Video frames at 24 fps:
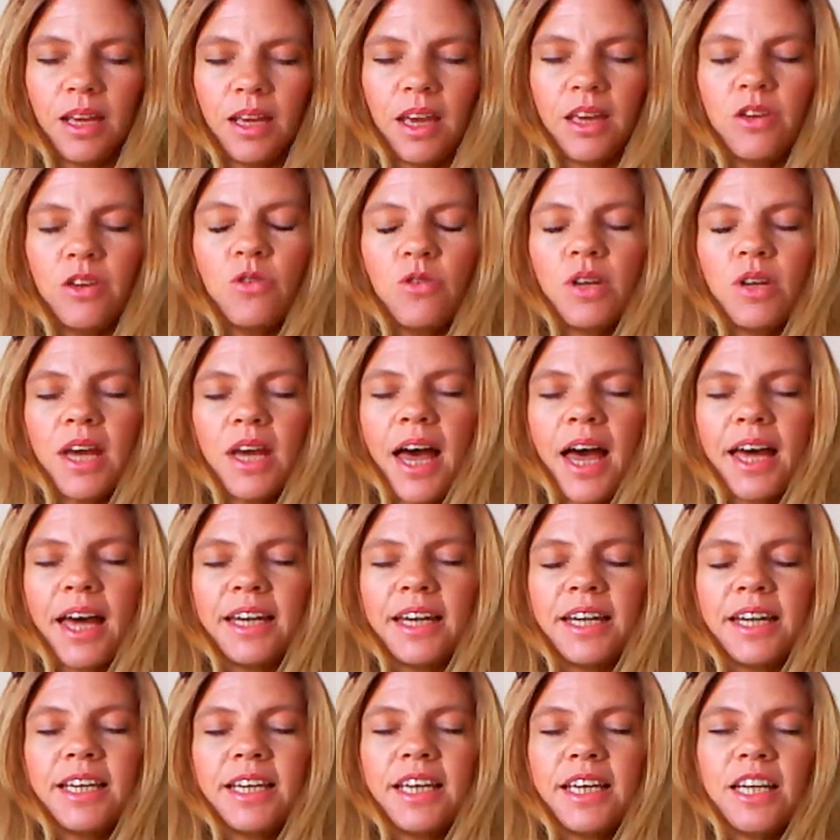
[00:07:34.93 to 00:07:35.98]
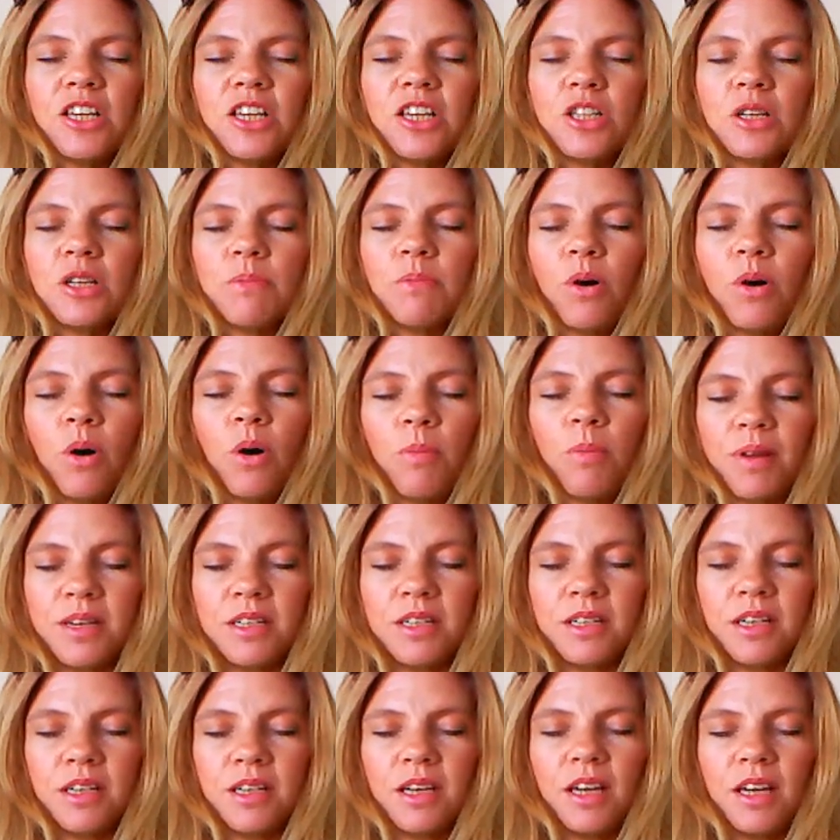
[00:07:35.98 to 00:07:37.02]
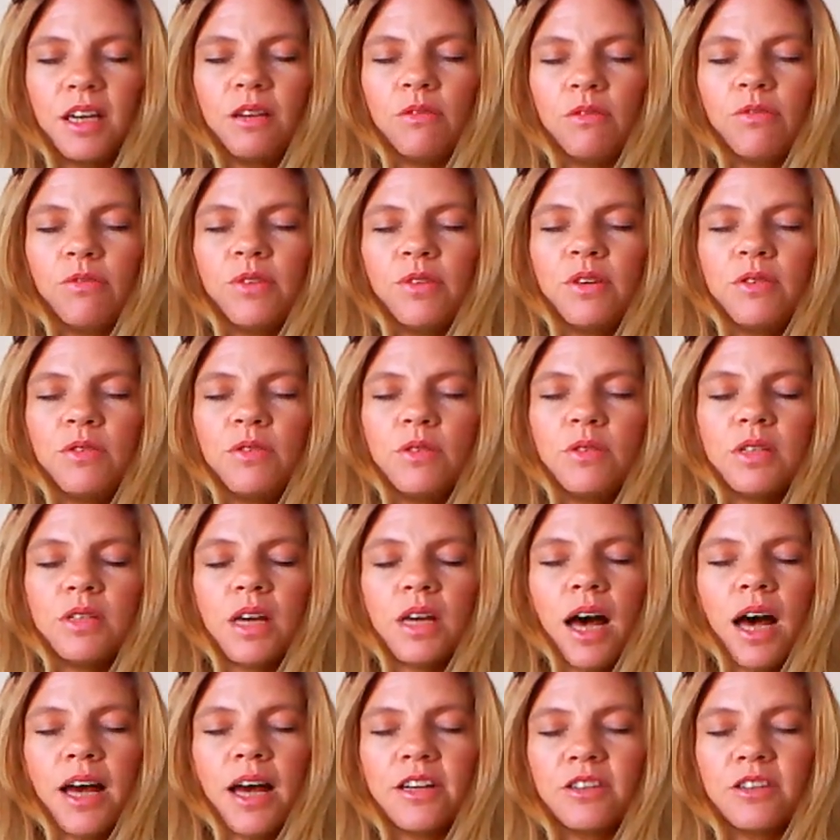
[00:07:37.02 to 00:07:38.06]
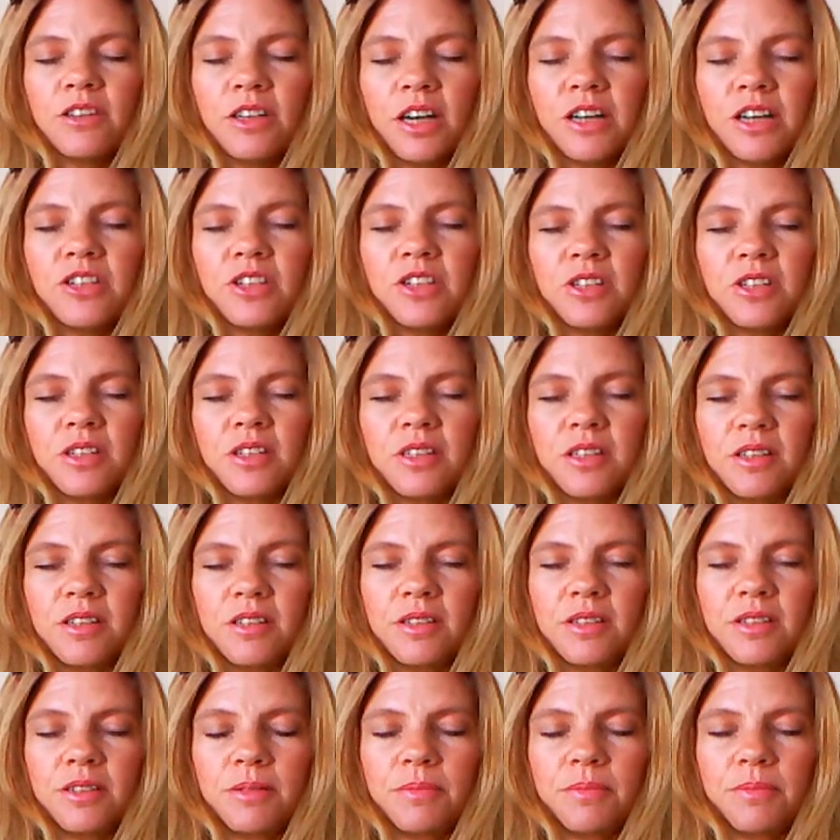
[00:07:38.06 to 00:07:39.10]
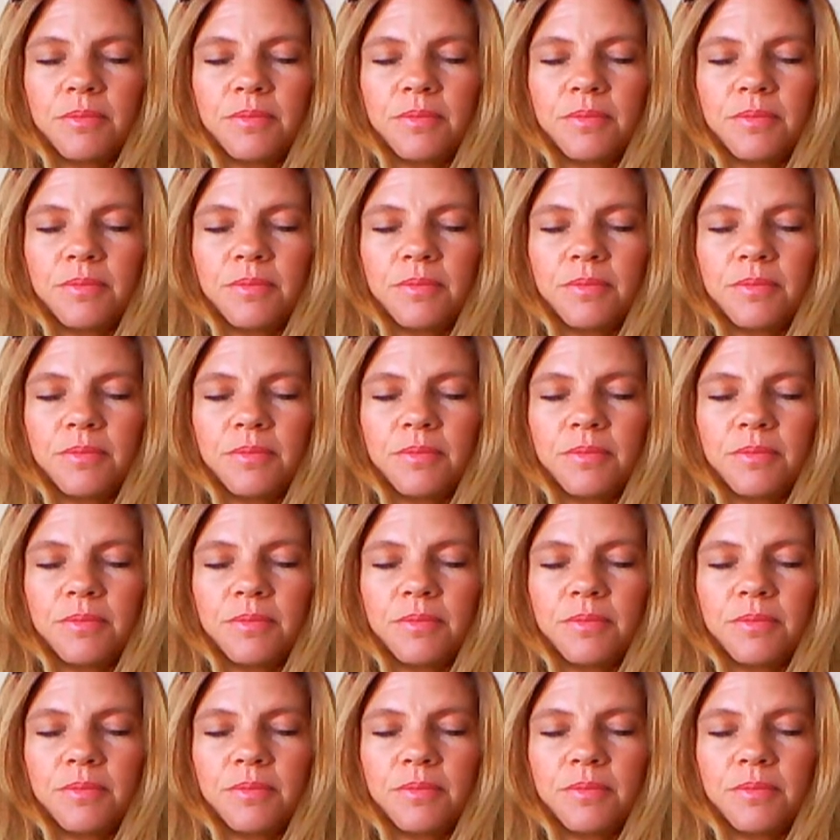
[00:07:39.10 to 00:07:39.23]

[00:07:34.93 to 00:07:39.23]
you can in each moment infuse a higher consciousness